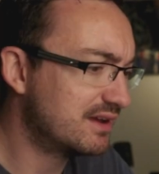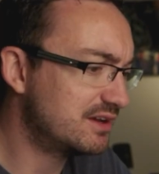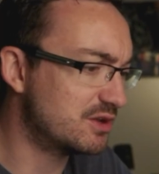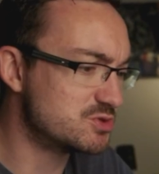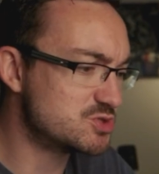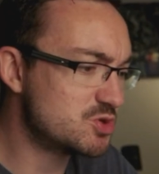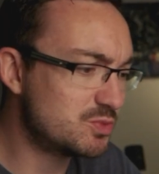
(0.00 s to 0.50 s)
You
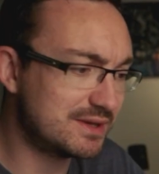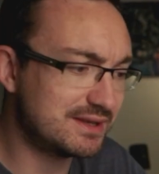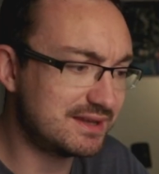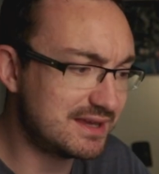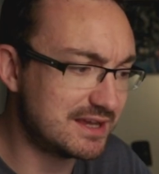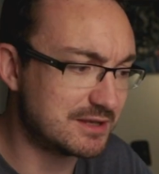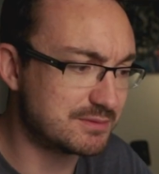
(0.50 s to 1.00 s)
know, do we
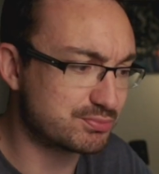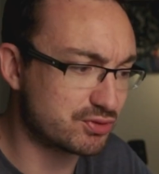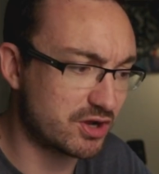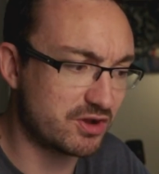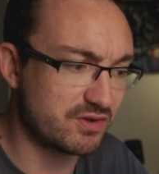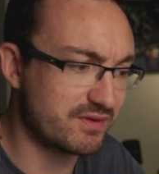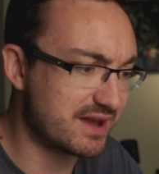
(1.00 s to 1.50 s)
need
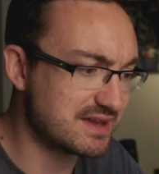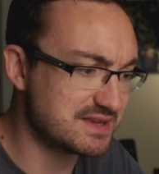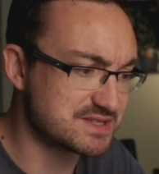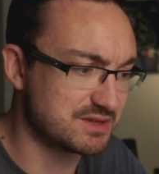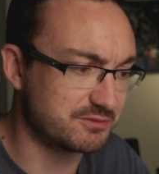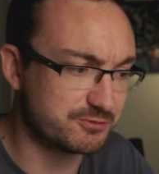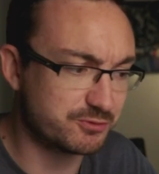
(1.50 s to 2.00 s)

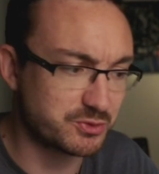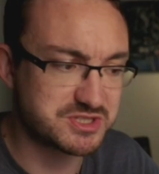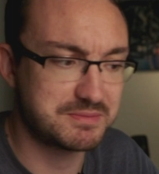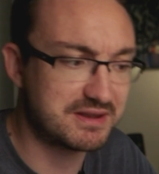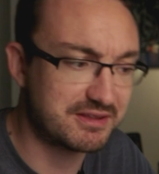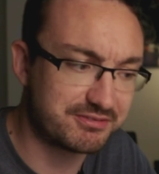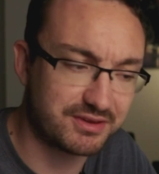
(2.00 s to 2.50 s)
ProRes and 40-minute